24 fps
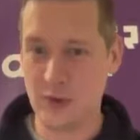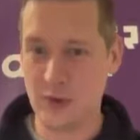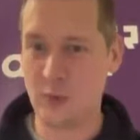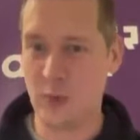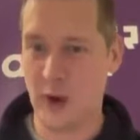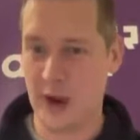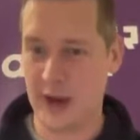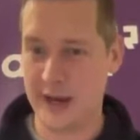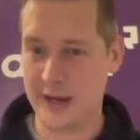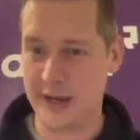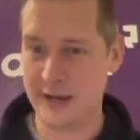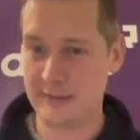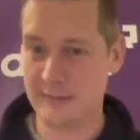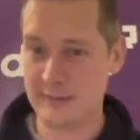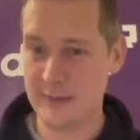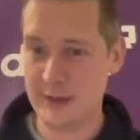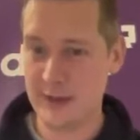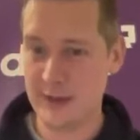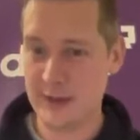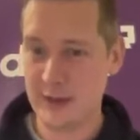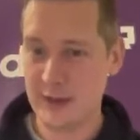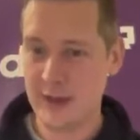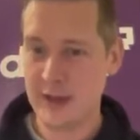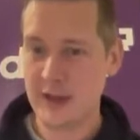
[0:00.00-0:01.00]
with why.
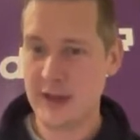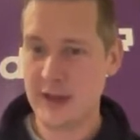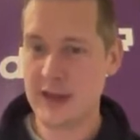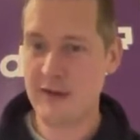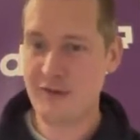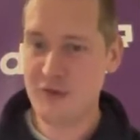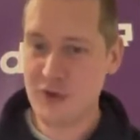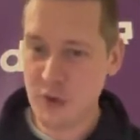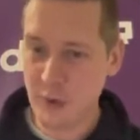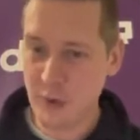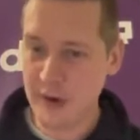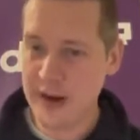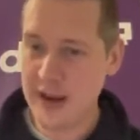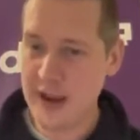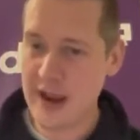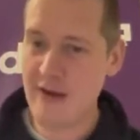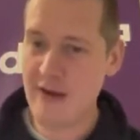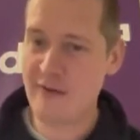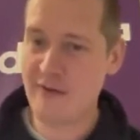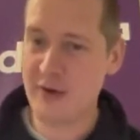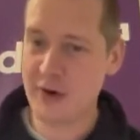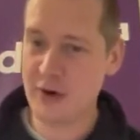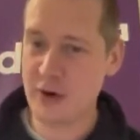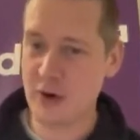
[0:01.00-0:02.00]
If you're
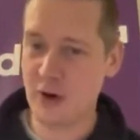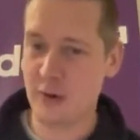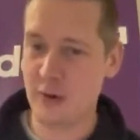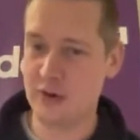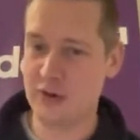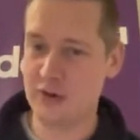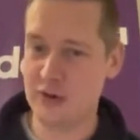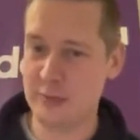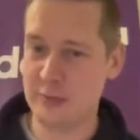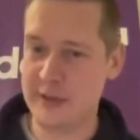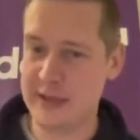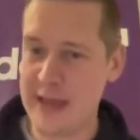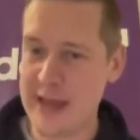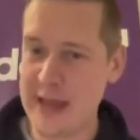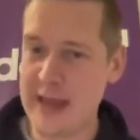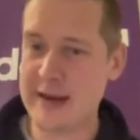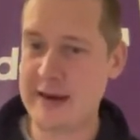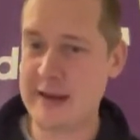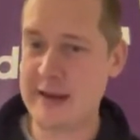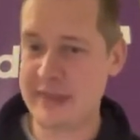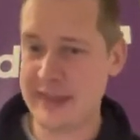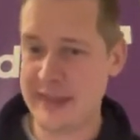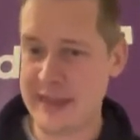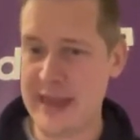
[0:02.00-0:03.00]
ever going to be
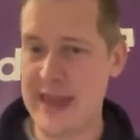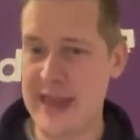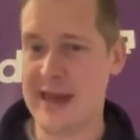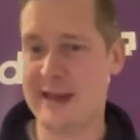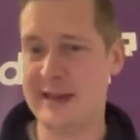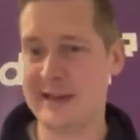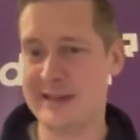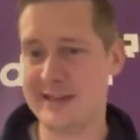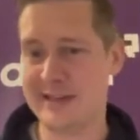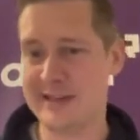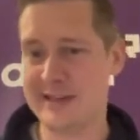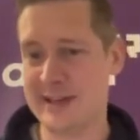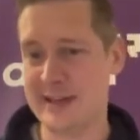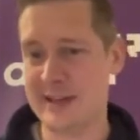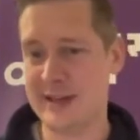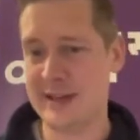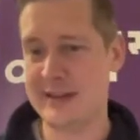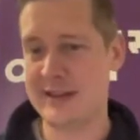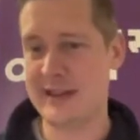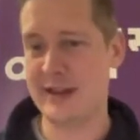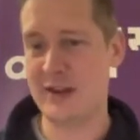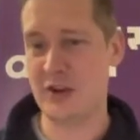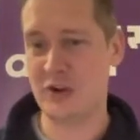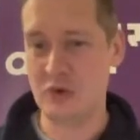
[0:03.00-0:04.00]
anything else
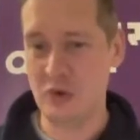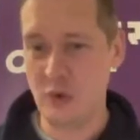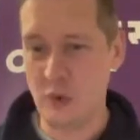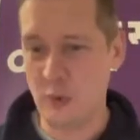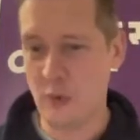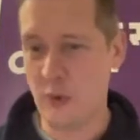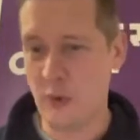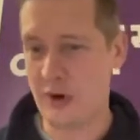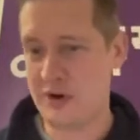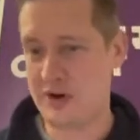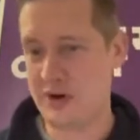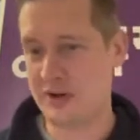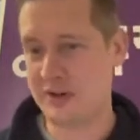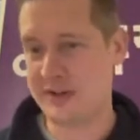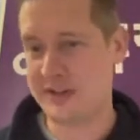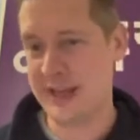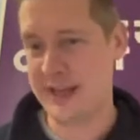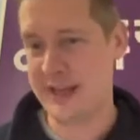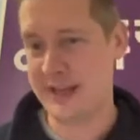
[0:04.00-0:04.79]
than an order